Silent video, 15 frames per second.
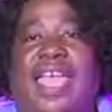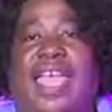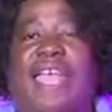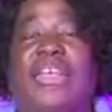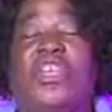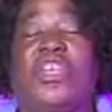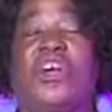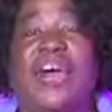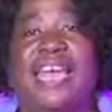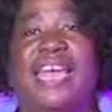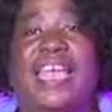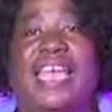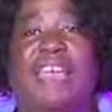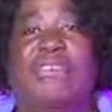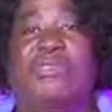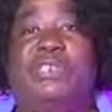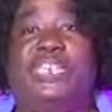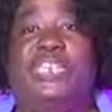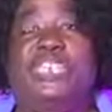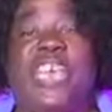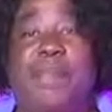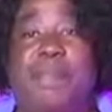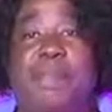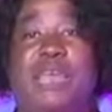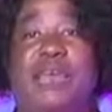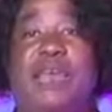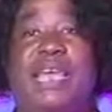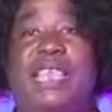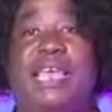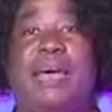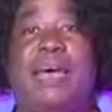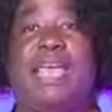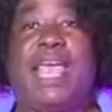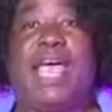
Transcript: in order to determine whether we